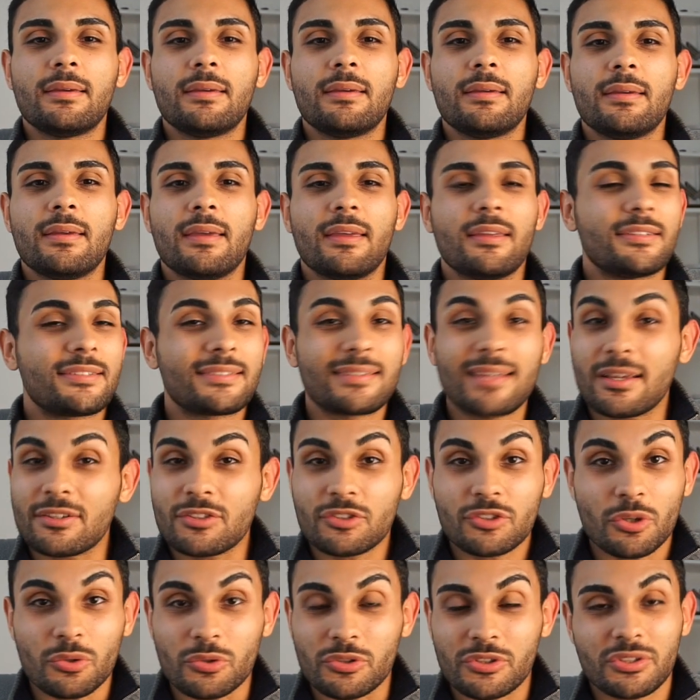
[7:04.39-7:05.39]
It's not
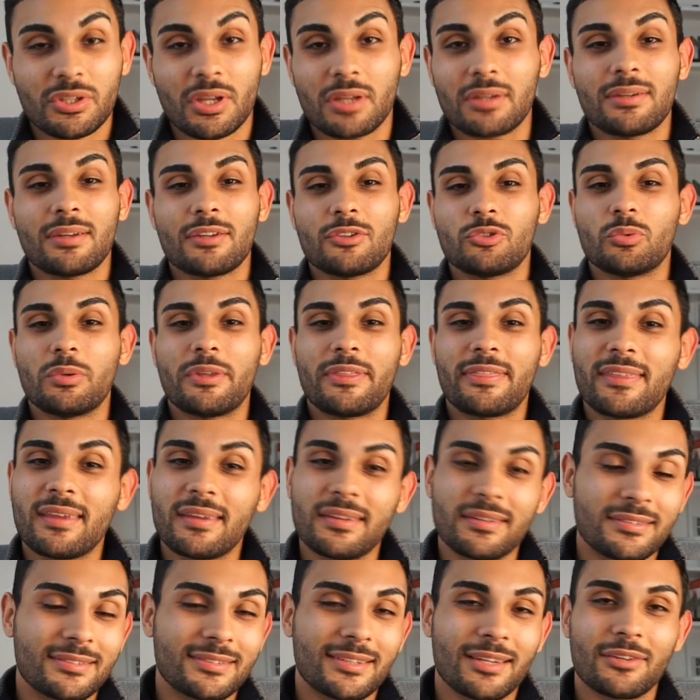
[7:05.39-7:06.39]
so sudden as we
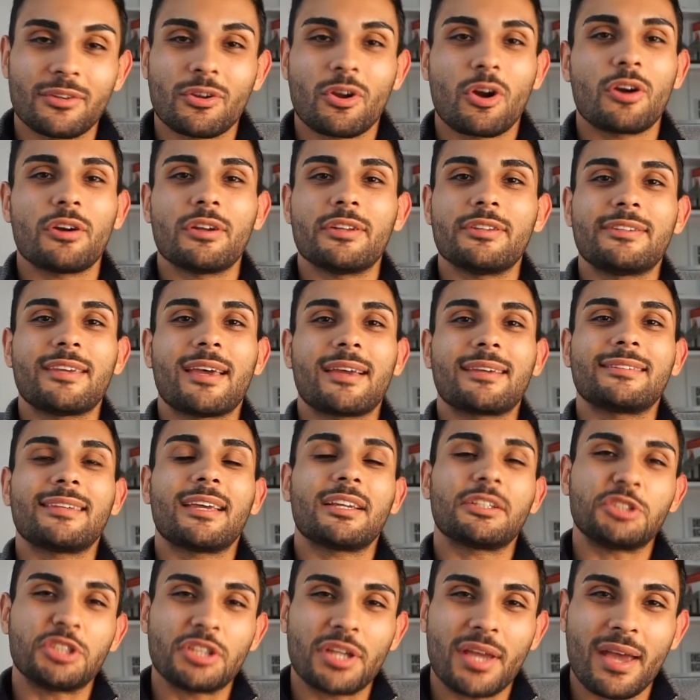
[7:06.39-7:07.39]
think. Sudden heart attacks
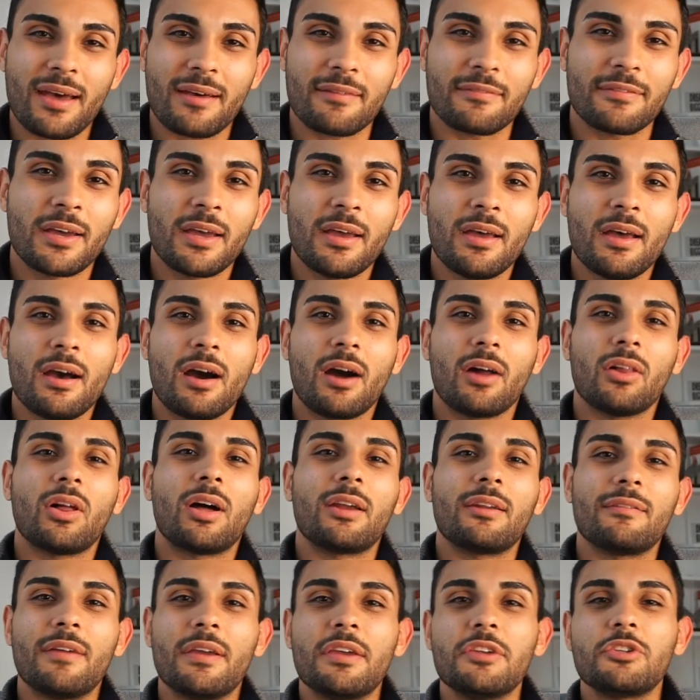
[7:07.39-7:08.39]
actually have a lot
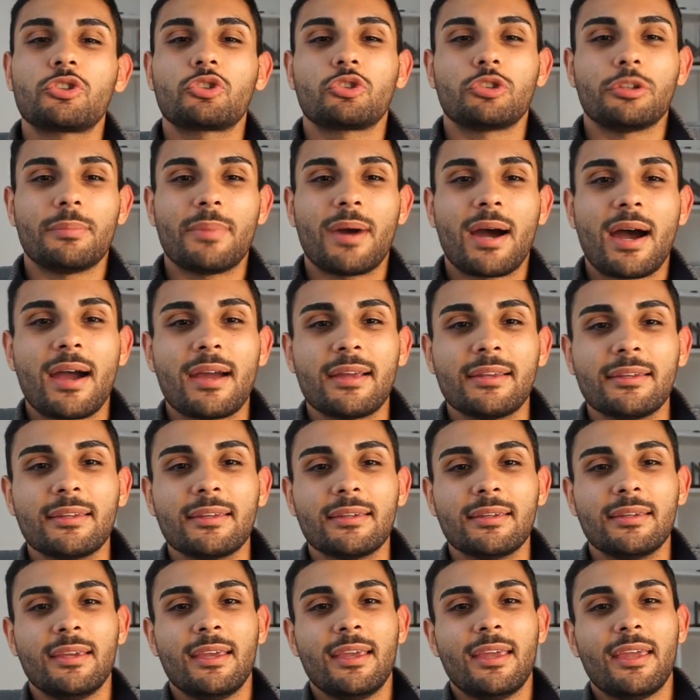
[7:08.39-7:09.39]
of history behind
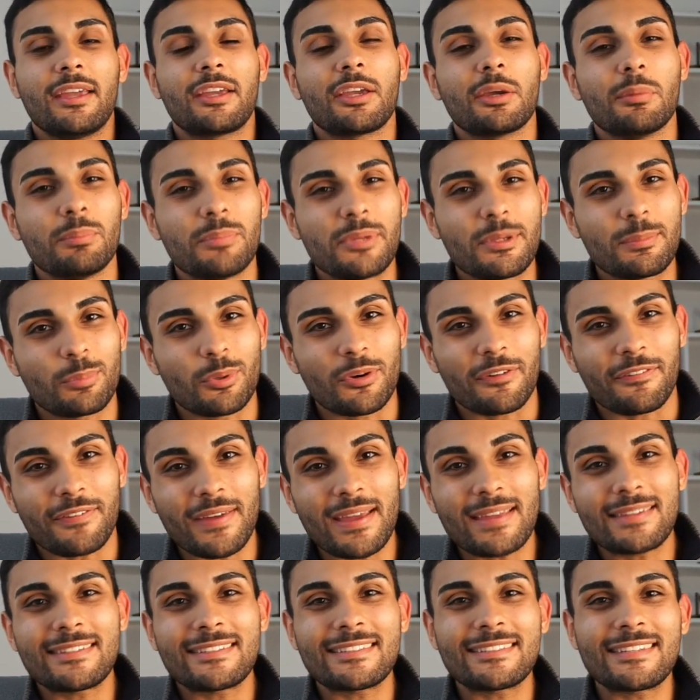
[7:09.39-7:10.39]
it. It can be
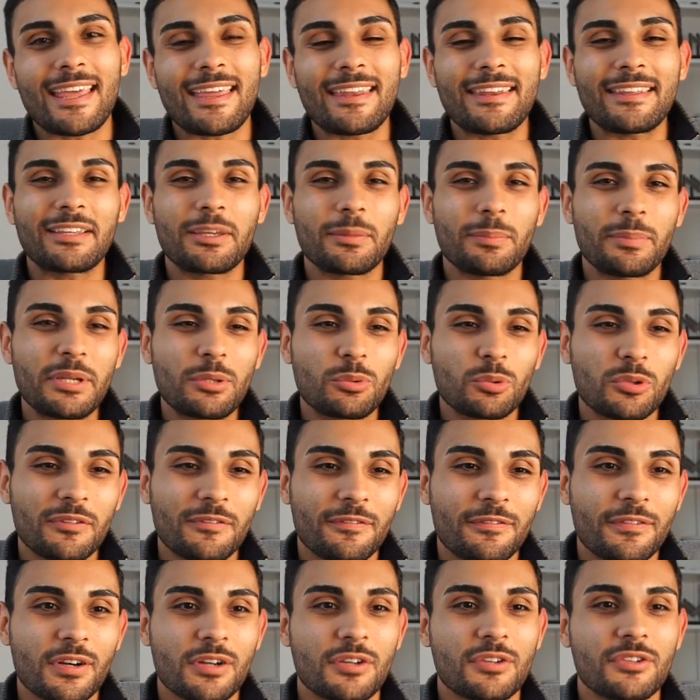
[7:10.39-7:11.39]
prevented and it can be
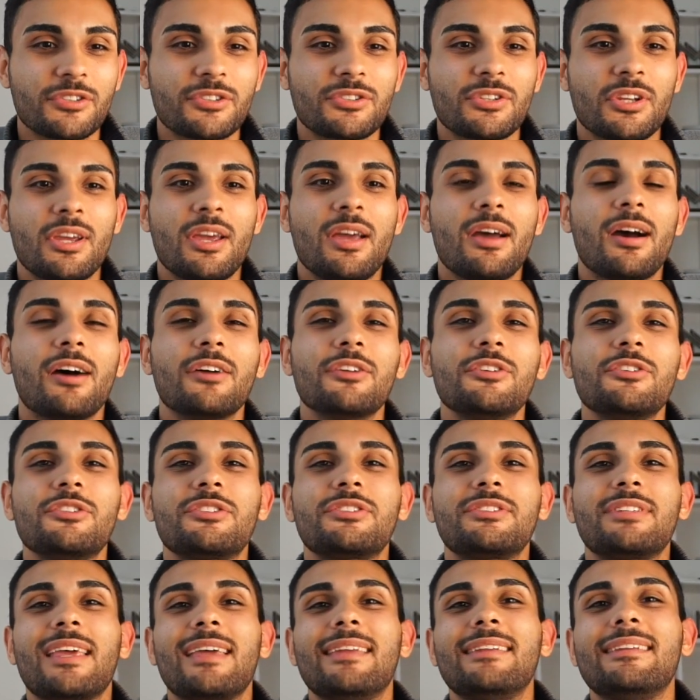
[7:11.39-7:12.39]
reversed,
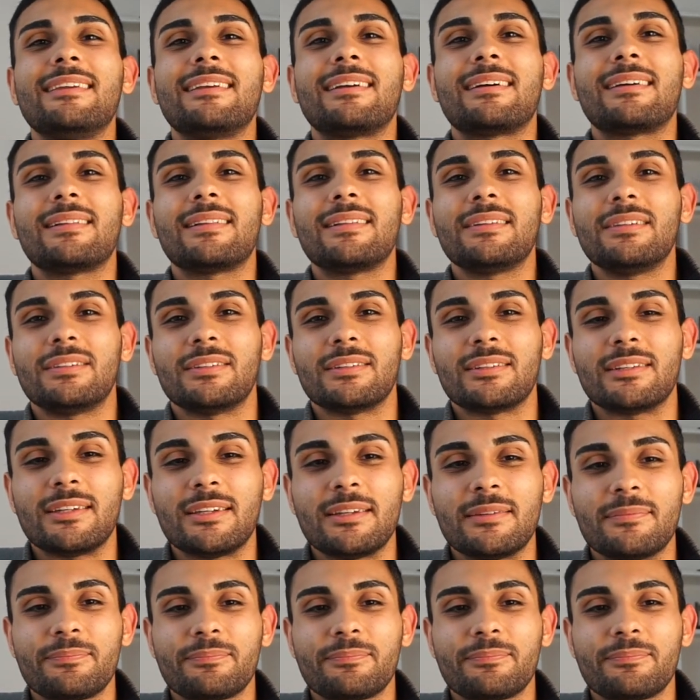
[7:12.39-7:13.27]
understanding clearly